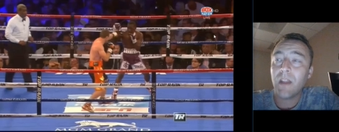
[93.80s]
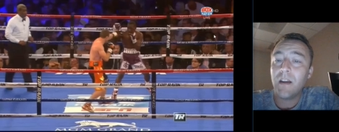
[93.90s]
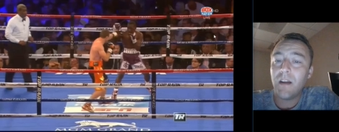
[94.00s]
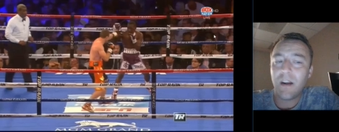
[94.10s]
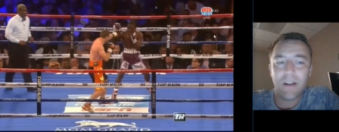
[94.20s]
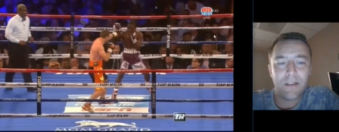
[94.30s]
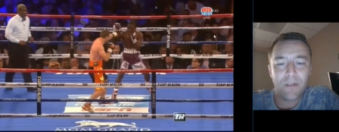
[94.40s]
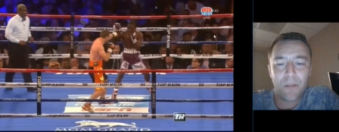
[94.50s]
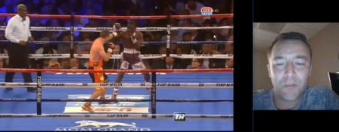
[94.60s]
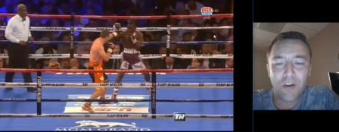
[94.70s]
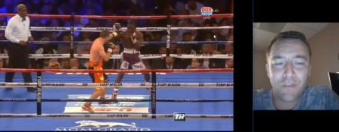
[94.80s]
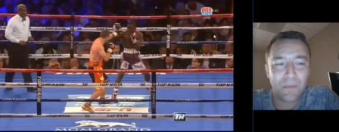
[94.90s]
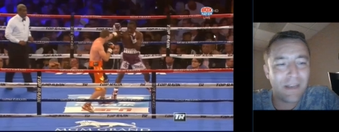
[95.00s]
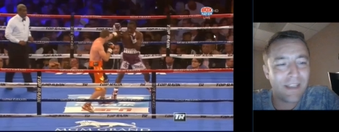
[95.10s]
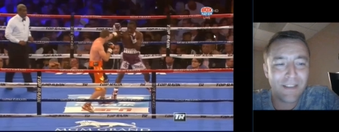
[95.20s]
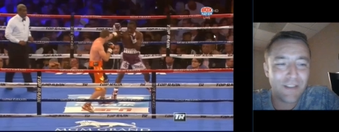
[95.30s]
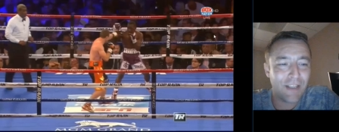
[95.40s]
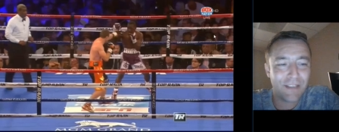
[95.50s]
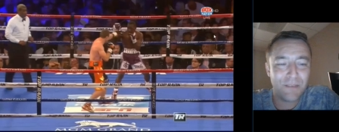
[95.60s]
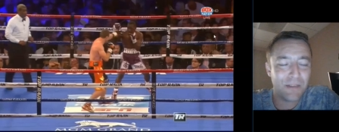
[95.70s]
uh, and I'm sorry if I'm getting into
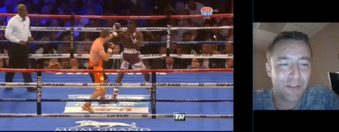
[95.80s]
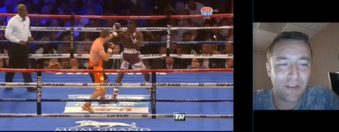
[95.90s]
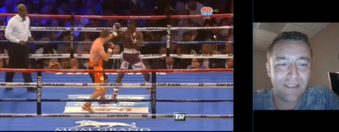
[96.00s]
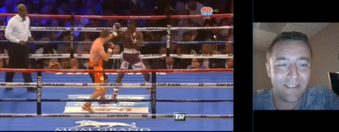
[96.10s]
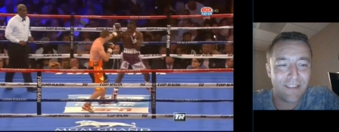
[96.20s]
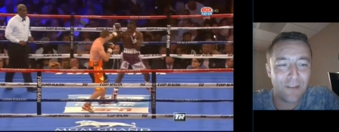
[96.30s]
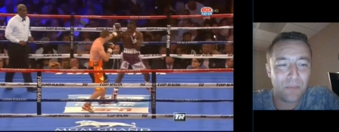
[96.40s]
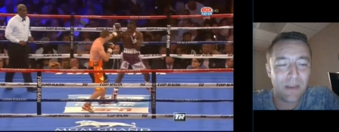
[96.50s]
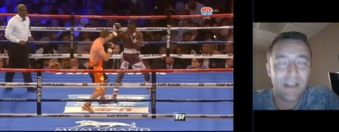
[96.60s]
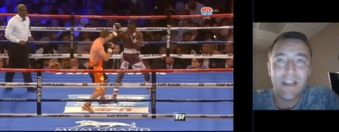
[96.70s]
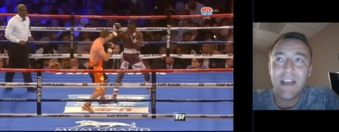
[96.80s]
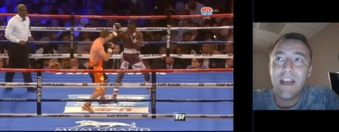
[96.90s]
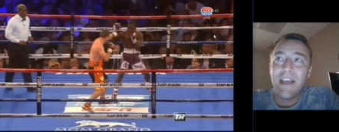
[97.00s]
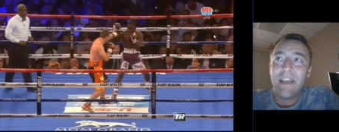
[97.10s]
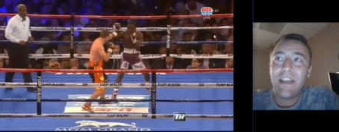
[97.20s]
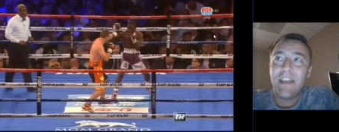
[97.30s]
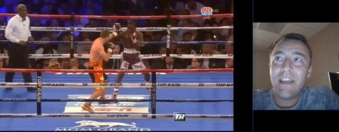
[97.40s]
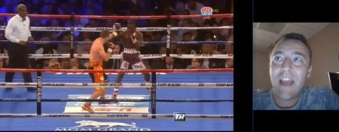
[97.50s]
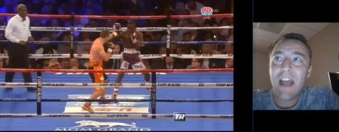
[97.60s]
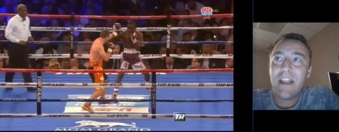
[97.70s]
like too much crazy stuff, but
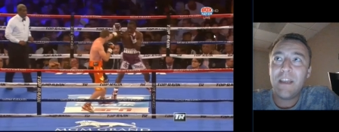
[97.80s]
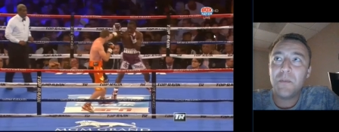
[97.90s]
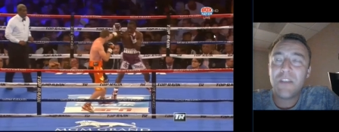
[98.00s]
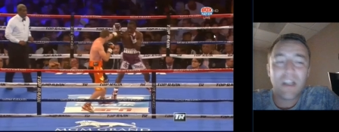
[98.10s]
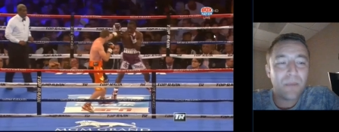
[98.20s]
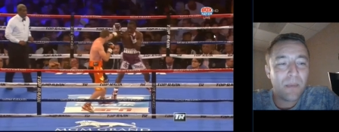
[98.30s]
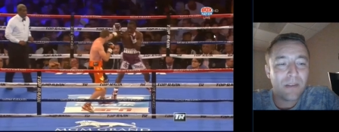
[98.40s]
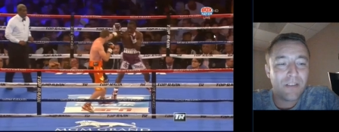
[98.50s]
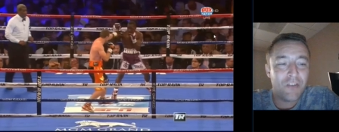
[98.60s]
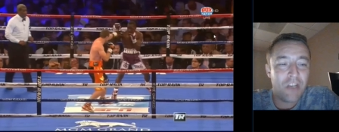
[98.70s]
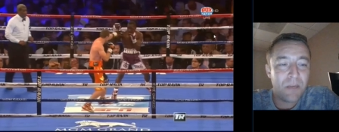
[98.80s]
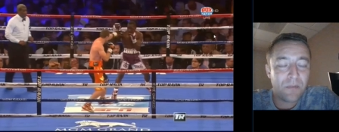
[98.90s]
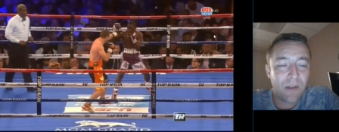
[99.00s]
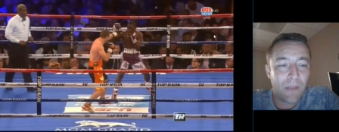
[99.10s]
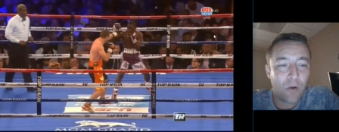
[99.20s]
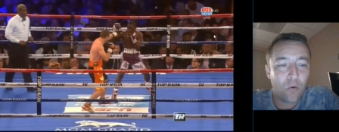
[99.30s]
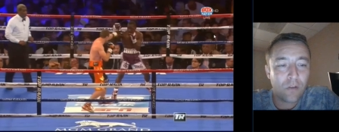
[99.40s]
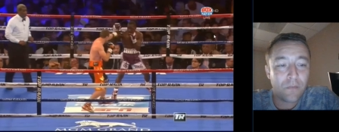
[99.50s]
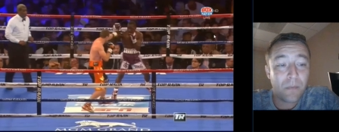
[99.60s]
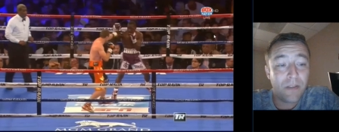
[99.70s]
he ha he was telling me about this gym around the
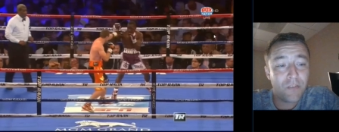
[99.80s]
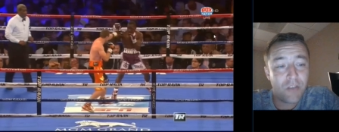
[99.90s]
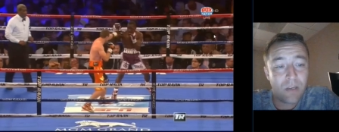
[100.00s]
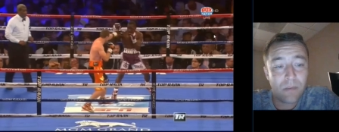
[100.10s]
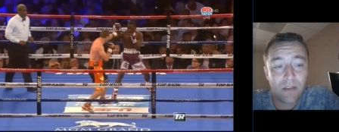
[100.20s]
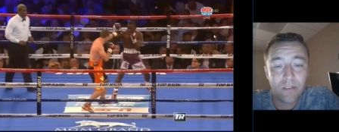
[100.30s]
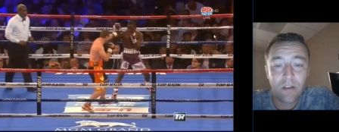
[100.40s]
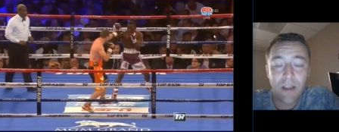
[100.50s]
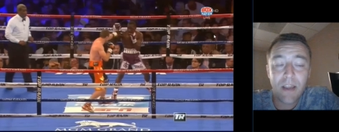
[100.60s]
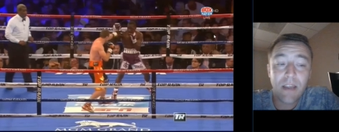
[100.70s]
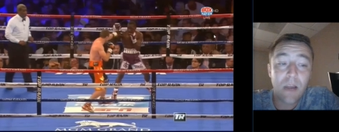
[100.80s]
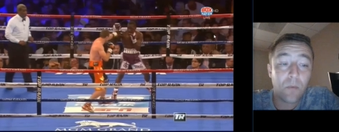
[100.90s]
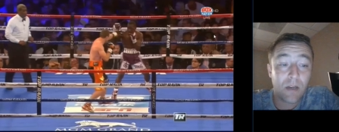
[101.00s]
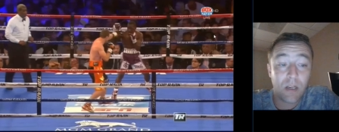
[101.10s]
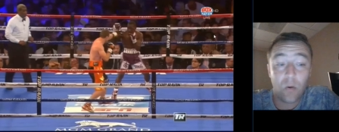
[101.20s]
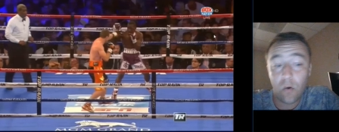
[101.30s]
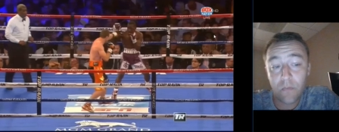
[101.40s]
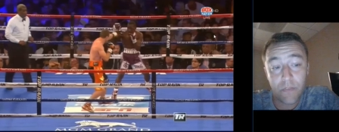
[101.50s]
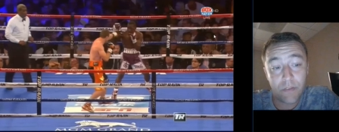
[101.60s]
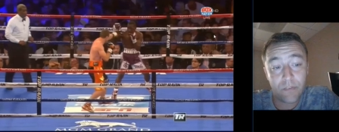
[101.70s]
corner from his gym, and he's like, "Hey, yeah, we're gonna go
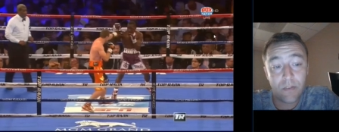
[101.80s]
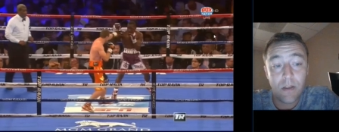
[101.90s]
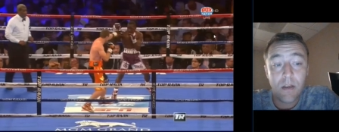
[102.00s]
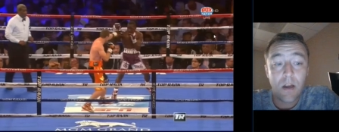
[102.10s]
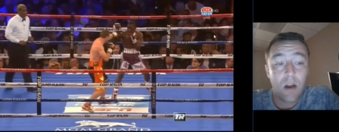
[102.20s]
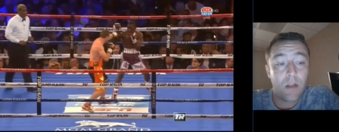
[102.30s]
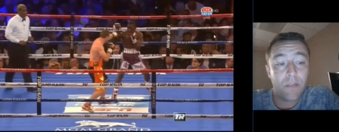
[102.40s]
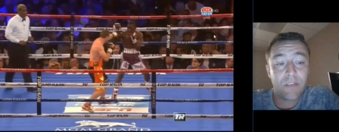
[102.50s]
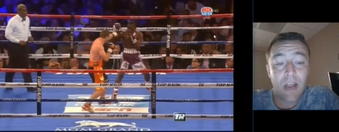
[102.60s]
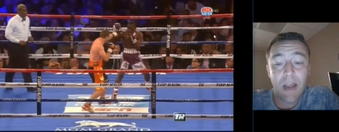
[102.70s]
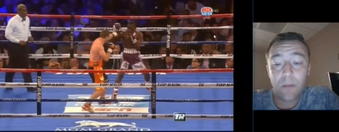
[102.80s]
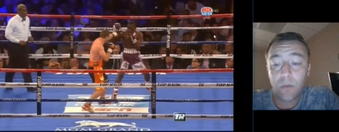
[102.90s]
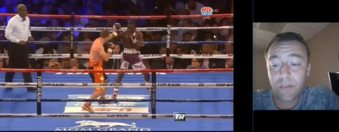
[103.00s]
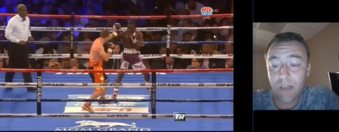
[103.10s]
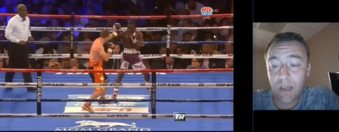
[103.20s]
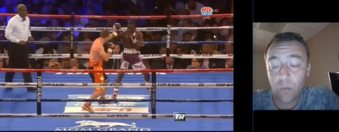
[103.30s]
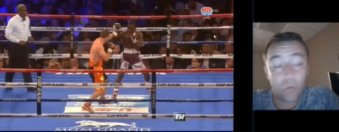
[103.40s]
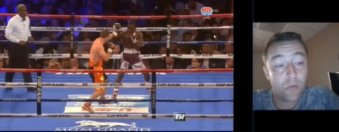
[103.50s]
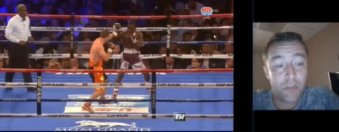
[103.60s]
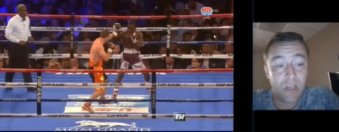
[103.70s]
over this." Uh, this guy was a
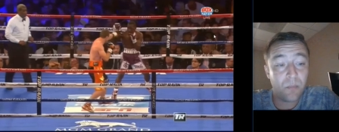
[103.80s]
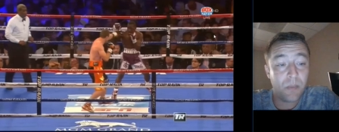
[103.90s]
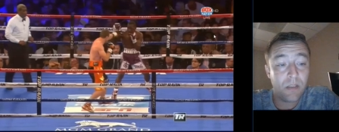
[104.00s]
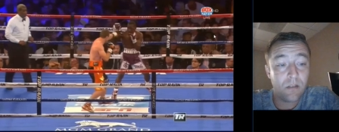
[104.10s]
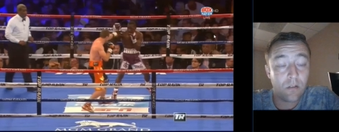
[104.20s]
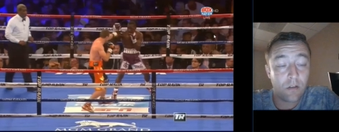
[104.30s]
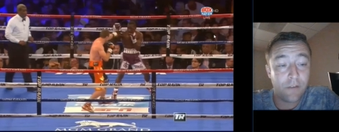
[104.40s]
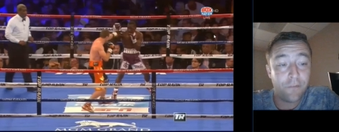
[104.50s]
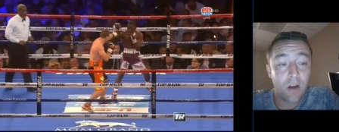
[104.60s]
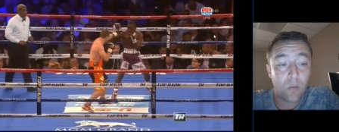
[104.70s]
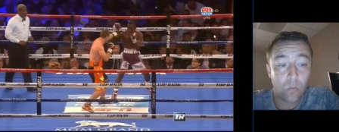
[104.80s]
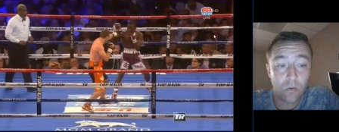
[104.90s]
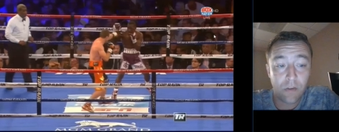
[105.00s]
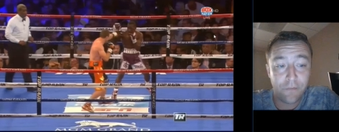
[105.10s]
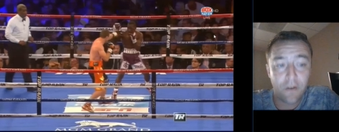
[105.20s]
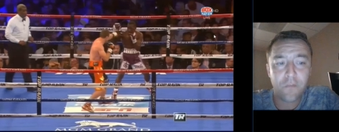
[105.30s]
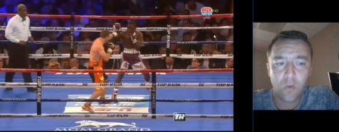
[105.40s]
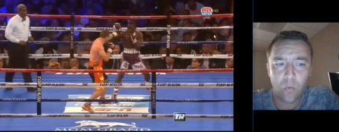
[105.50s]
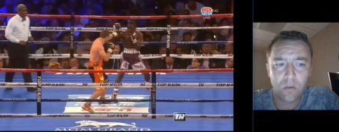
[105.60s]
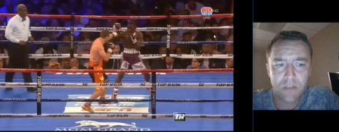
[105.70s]
world champion, or he fought a world he fought for
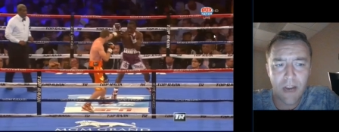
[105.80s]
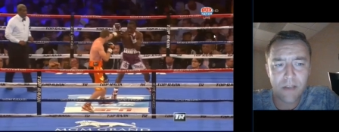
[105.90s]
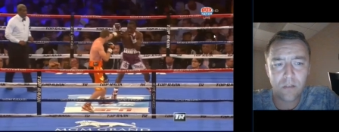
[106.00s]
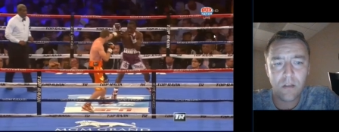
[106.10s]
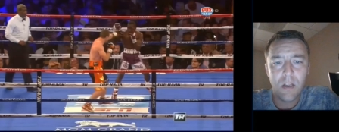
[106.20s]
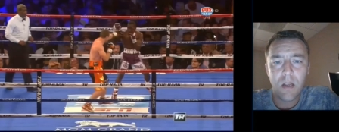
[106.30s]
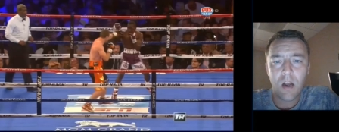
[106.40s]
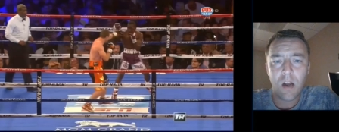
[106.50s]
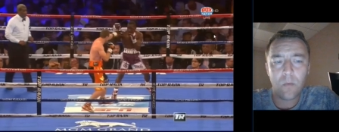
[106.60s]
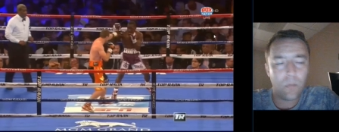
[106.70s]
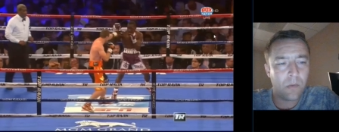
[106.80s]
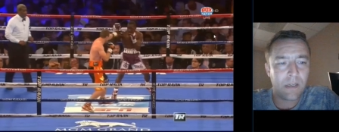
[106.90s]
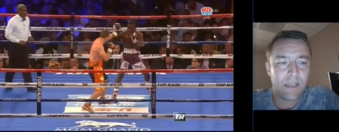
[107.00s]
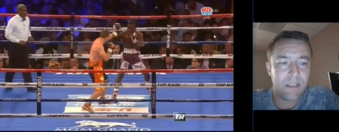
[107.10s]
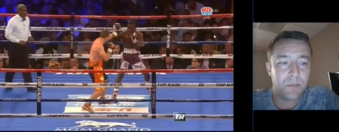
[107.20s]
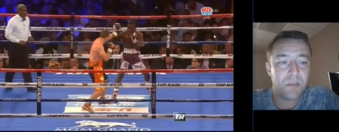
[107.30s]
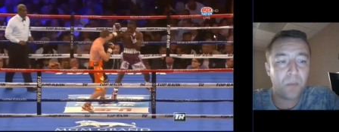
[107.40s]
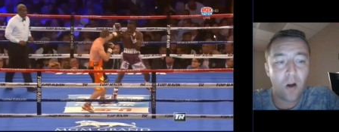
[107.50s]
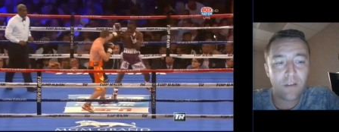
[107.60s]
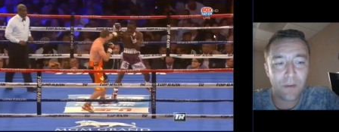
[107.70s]
a world title. Uh, we're gonna get some
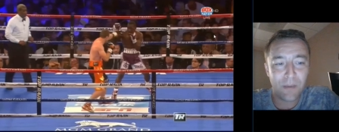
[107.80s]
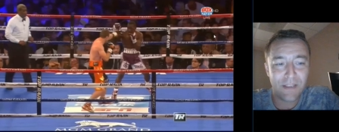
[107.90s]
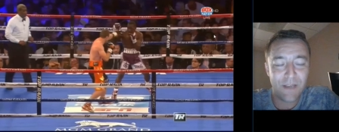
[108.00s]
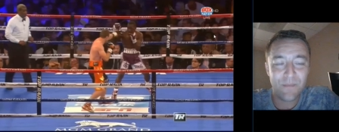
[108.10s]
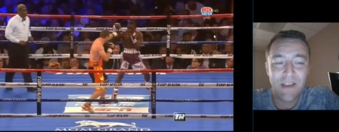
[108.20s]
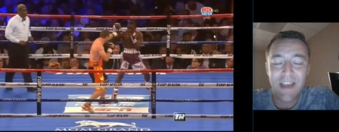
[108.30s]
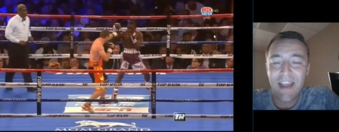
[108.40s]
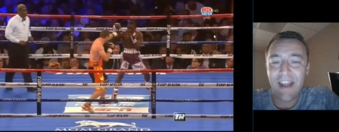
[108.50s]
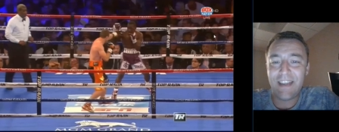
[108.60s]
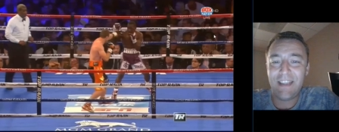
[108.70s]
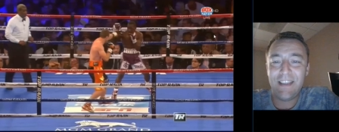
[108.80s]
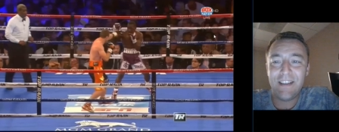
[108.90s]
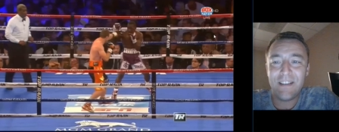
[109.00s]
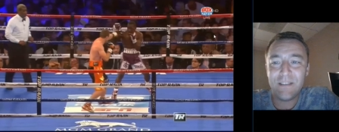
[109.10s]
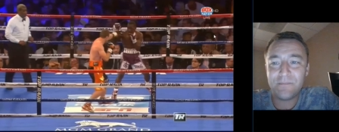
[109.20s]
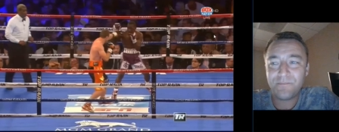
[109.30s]
sparring with him, and he. Um,